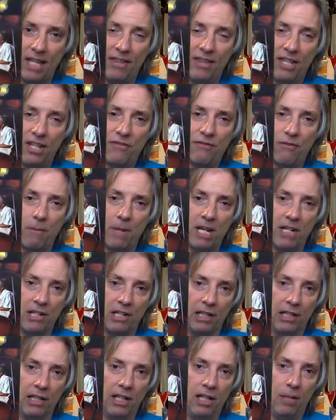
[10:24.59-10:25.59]
this for me is
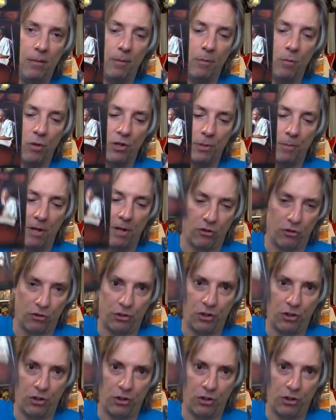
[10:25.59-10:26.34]
a little bit more special.